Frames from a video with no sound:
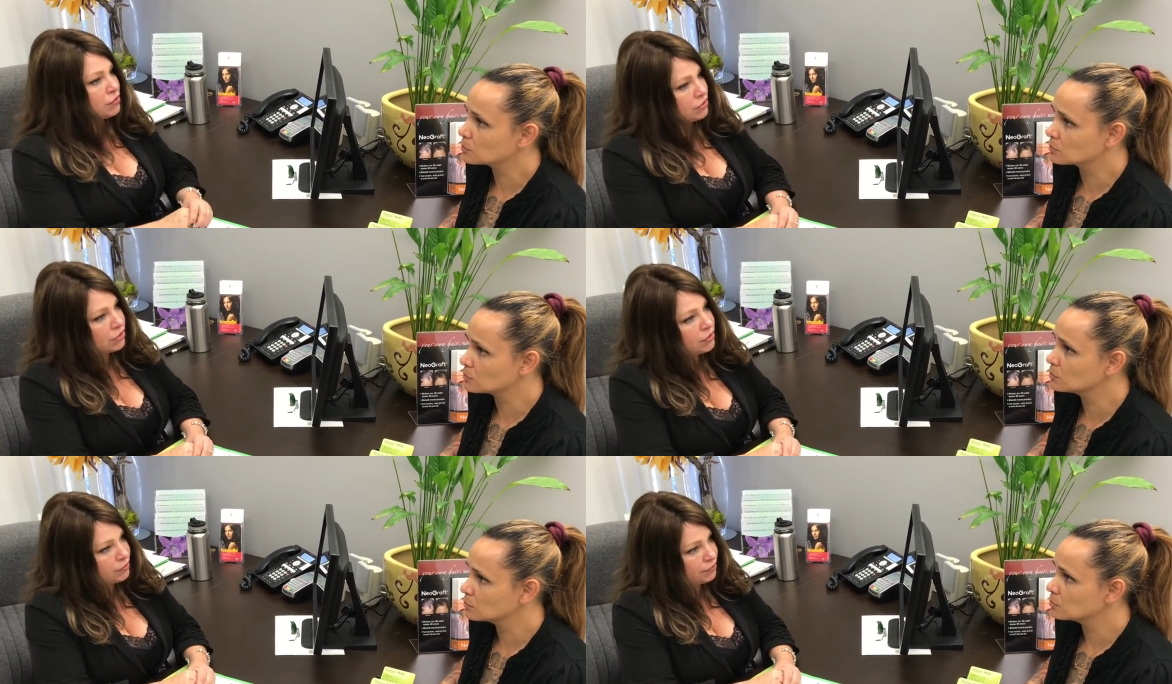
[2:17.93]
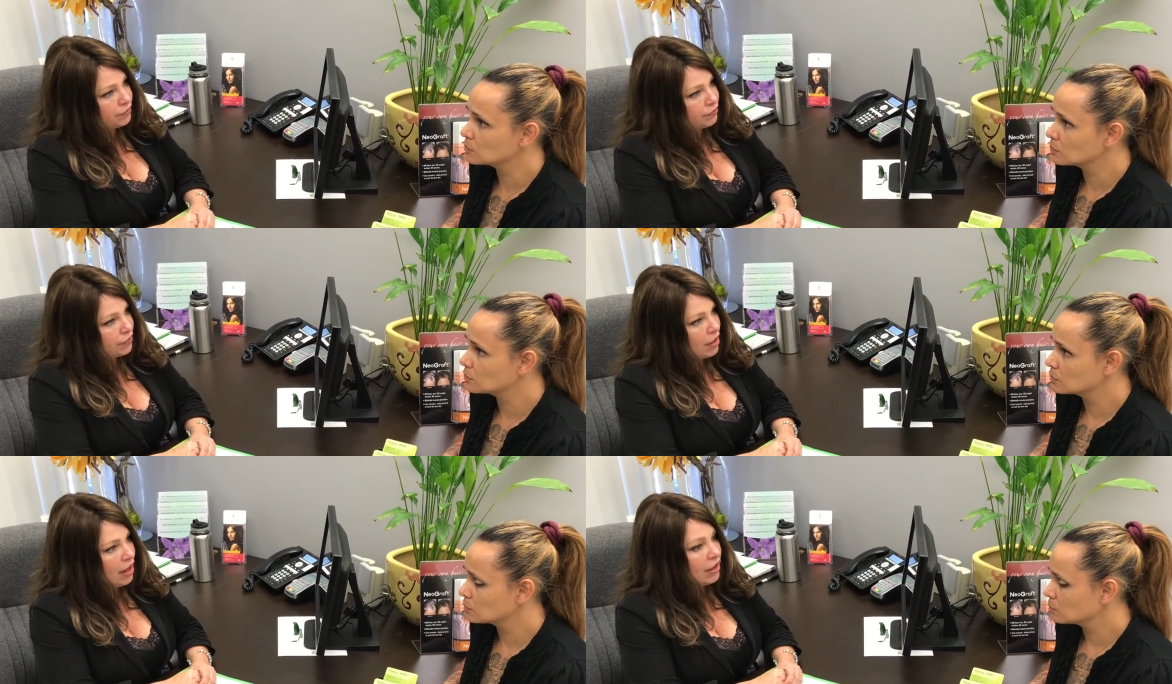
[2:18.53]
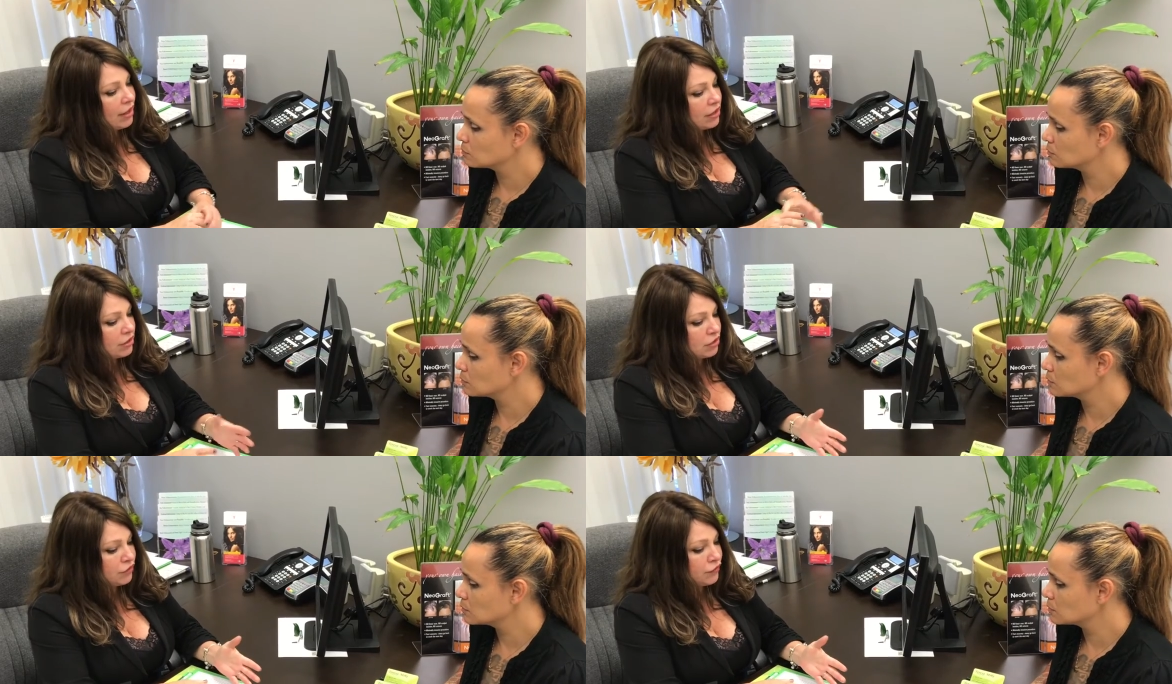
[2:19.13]
Speaker 1: So I like
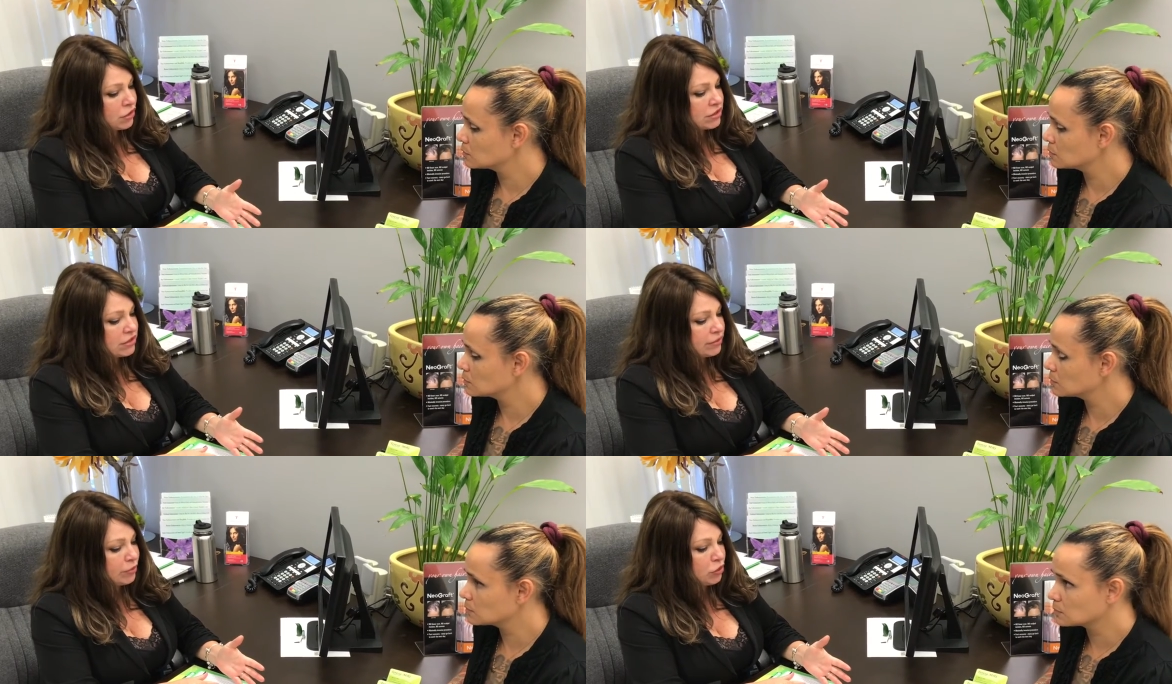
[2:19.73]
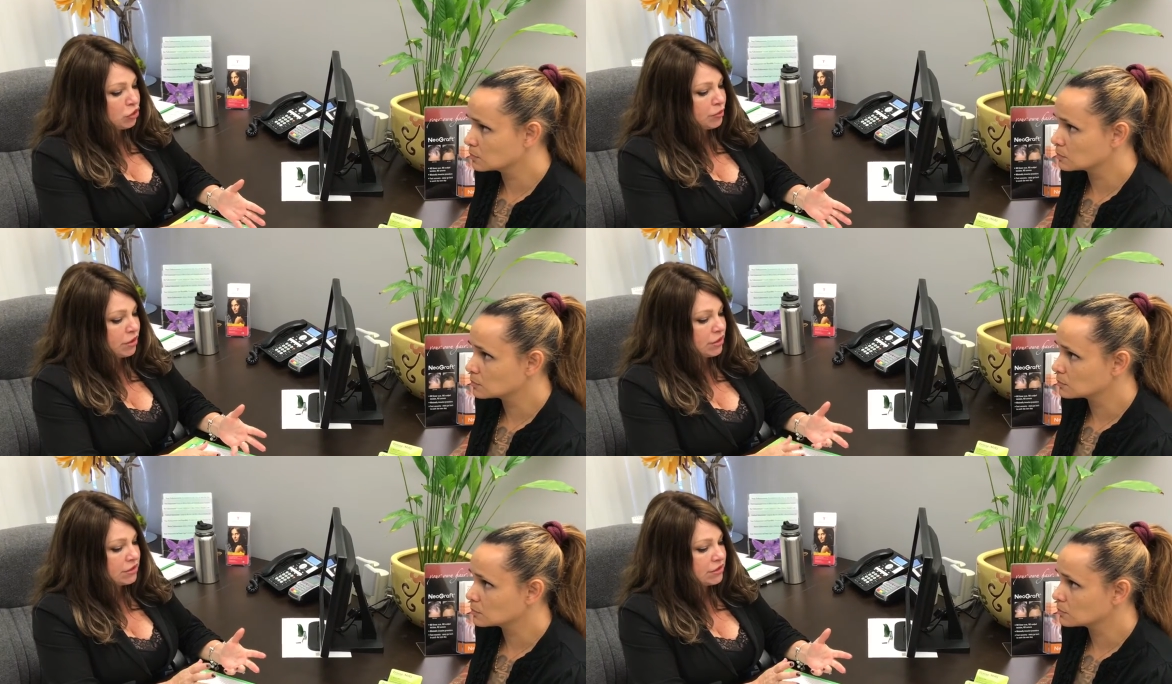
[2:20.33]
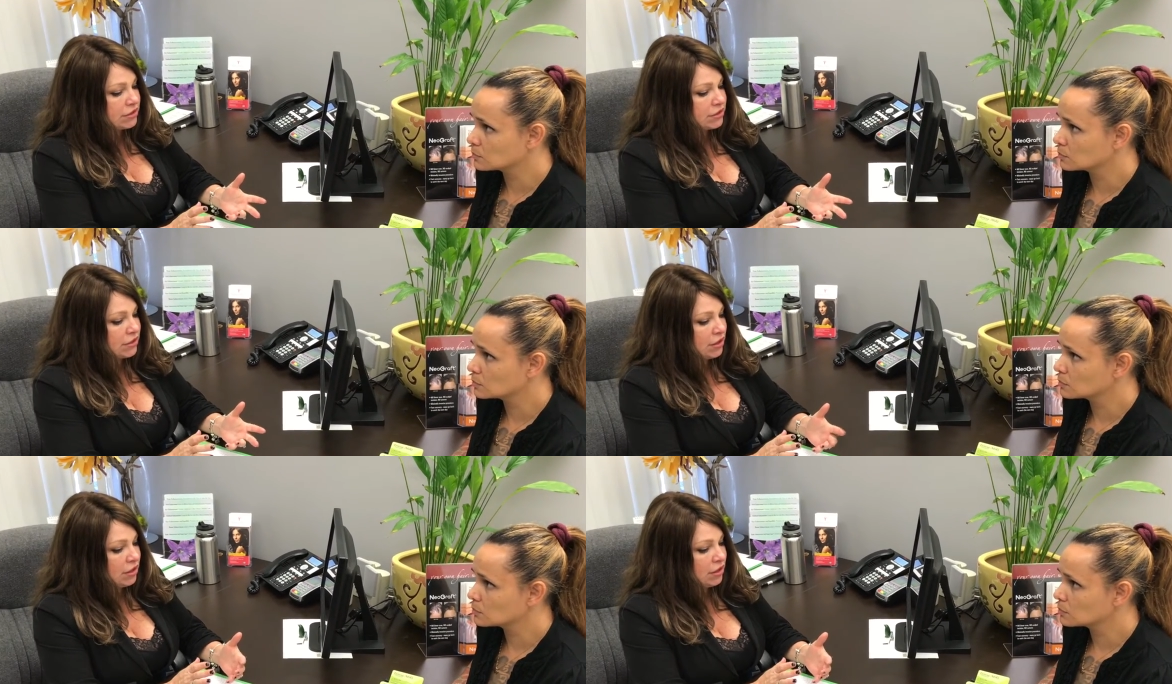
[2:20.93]
Dr. Ferguson's approach because it's